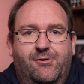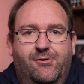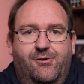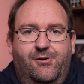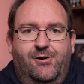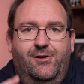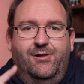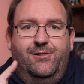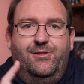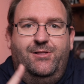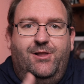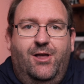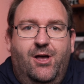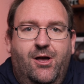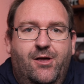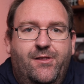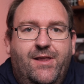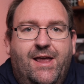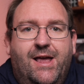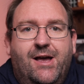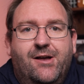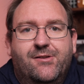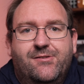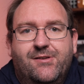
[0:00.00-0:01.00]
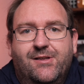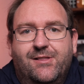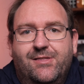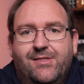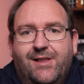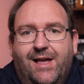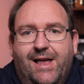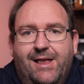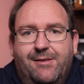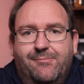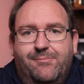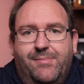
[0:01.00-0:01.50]
or learn how to
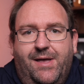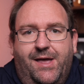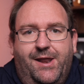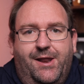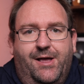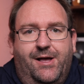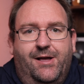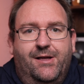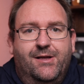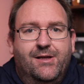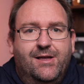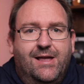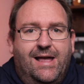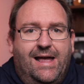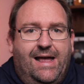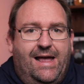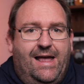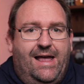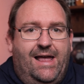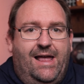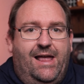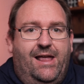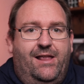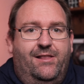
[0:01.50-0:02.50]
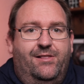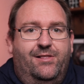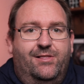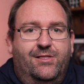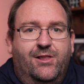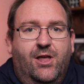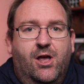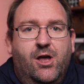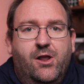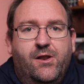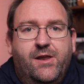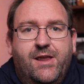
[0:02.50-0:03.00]
light better, and
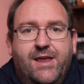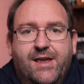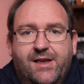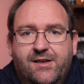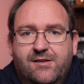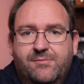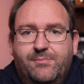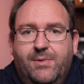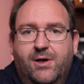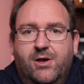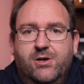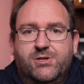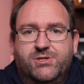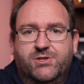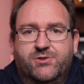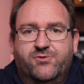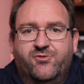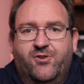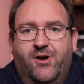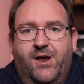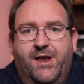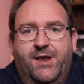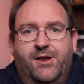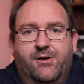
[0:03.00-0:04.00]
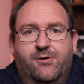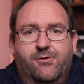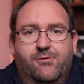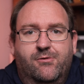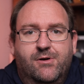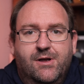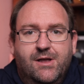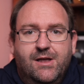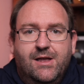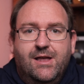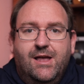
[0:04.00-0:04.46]
learn the exposure triangle.